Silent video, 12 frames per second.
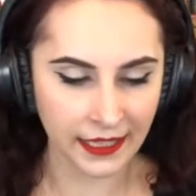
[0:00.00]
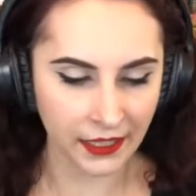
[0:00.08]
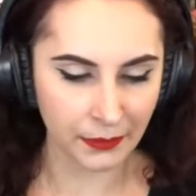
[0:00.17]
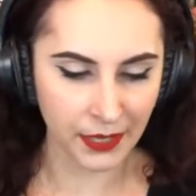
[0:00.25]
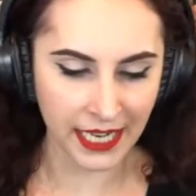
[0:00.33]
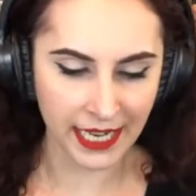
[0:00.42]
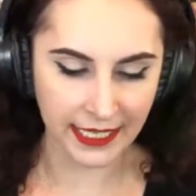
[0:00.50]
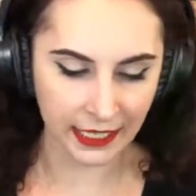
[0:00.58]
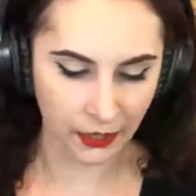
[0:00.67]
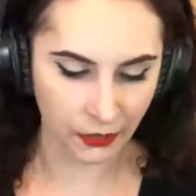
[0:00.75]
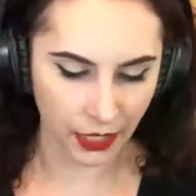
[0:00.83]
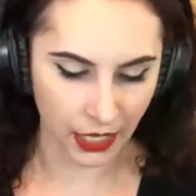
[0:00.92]
They're pretty easy to
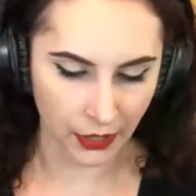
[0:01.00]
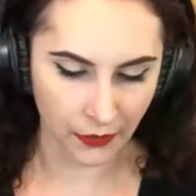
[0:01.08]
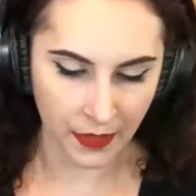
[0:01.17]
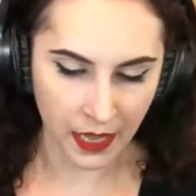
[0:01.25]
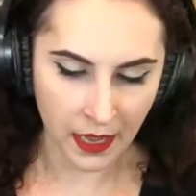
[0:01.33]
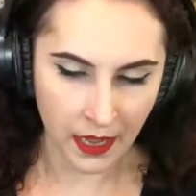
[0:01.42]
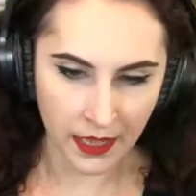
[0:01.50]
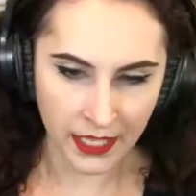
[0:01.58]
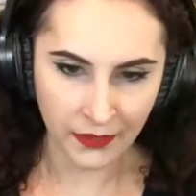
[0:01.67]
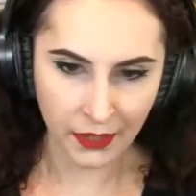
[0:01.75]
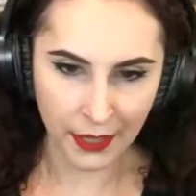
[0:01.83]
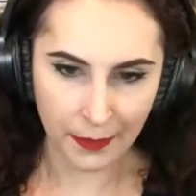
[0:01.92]
grow. It's
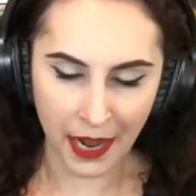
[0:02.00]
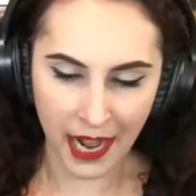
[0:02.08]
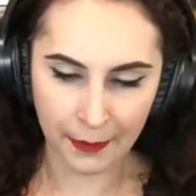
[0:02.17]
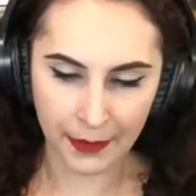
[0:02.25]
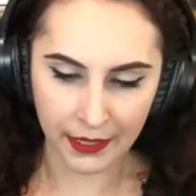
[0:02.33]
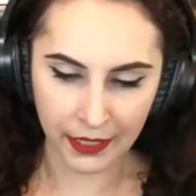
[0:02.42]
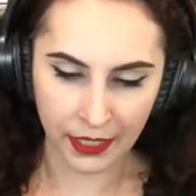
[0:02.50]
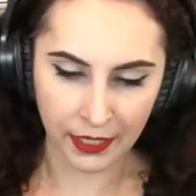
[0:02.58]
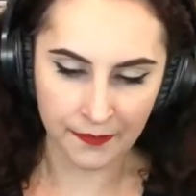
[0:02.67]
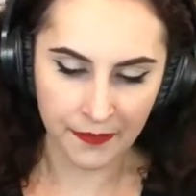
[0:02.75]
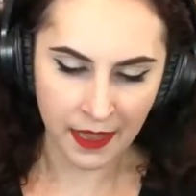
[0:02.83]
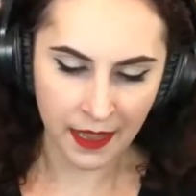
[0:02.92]
really
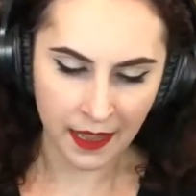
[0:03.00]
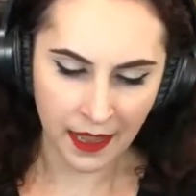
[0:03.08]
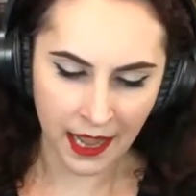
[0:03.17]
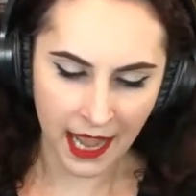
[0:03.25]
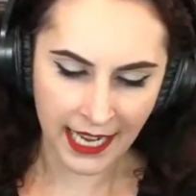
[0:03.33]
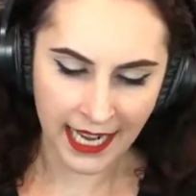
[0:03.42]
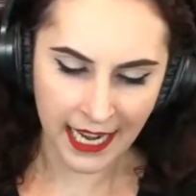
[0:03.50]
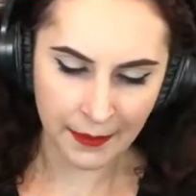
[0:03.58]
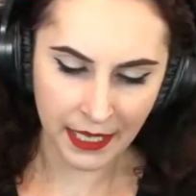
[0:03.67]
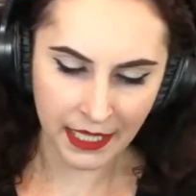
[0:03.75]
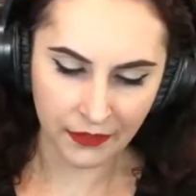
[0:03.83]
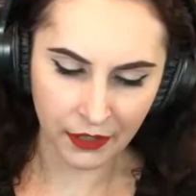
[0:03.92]
popular. I kind of
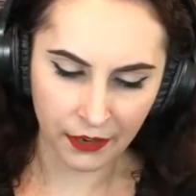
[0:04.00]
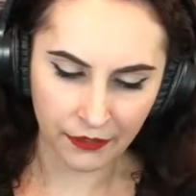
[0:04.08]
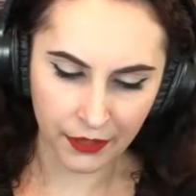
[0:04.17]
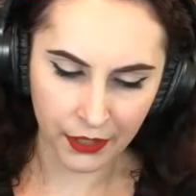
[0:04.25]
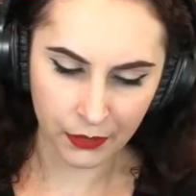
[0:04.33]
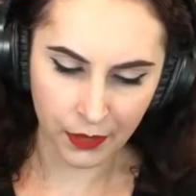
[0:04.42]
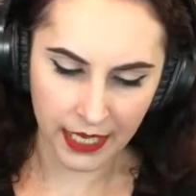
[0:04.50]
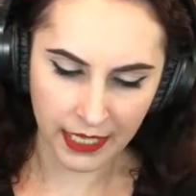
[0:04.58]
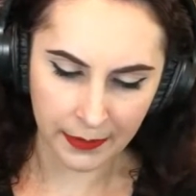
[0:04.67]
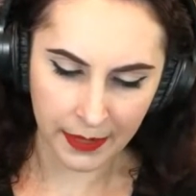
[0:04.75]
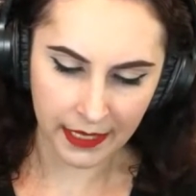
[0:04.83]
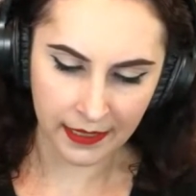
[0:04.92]
picked it for our first wine
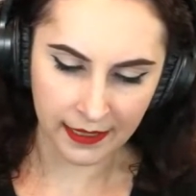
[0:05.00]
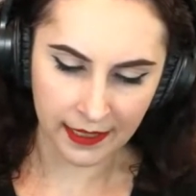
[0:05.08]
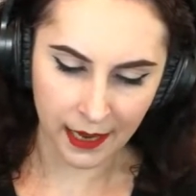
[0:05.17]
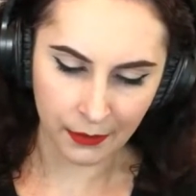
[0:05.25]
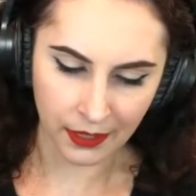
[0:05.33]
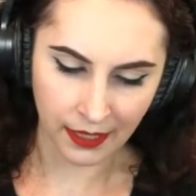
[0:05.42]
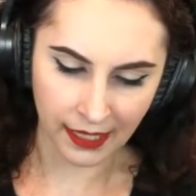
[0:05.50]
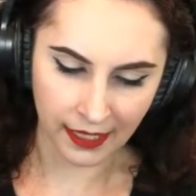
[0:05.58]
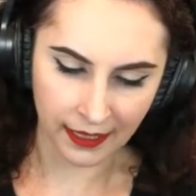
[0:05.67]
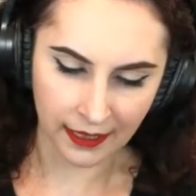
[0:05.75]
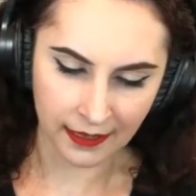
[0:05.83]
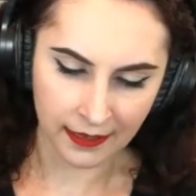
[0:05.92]
just because it's not
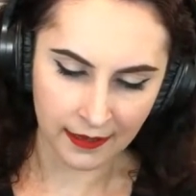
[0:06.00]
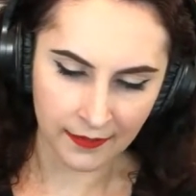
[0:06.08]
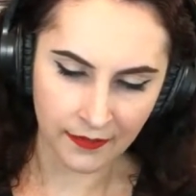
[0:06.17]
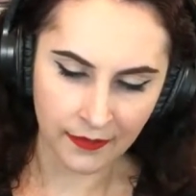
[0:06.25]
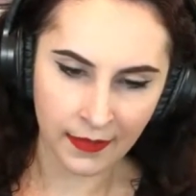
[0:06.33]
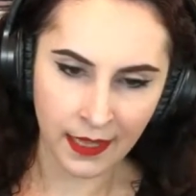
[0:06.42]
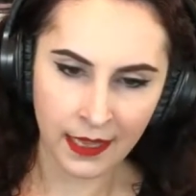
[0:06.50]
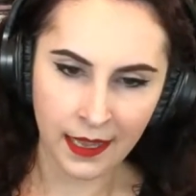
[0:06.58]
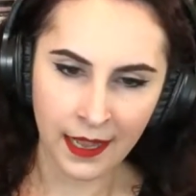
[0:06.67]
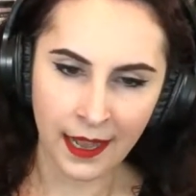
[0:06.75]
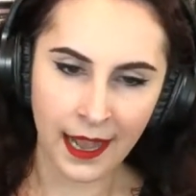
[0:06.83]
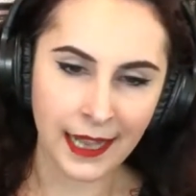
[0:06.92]
really
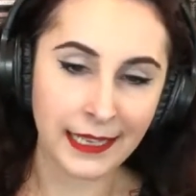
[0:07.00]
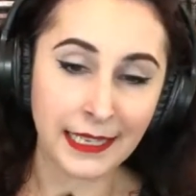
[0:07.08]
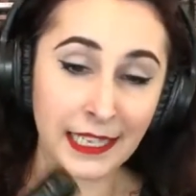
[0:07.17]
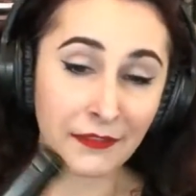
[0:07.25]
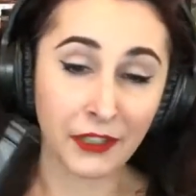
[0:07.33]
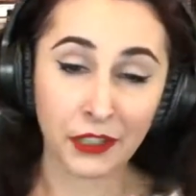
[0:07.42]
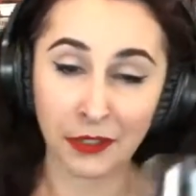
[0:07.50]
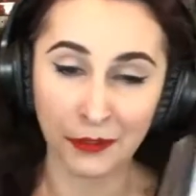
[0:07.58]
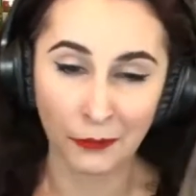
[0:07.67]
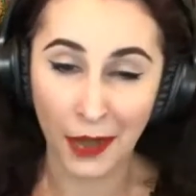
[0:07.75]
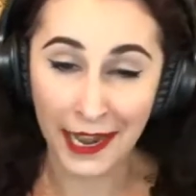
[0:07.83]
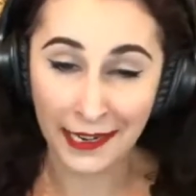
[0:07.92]
a difficult
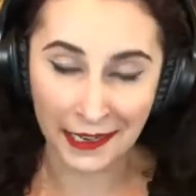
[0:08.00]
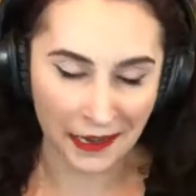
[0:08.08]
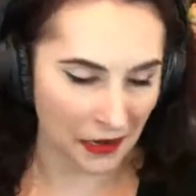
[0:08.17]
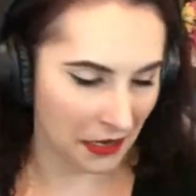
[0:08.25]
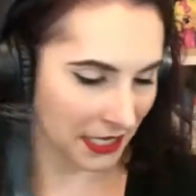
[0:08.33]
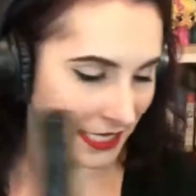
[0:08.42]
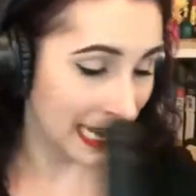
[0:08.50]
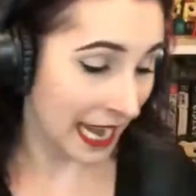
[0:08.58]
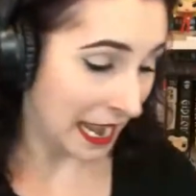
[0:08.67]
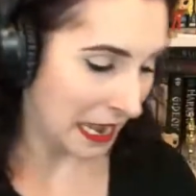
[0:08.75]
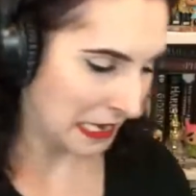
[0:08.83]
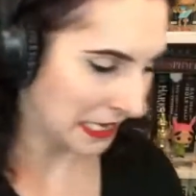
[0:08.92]
wine to
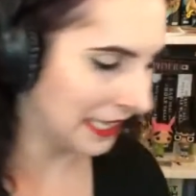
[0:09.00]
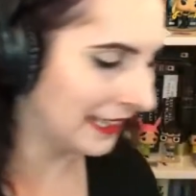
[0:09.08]
understand.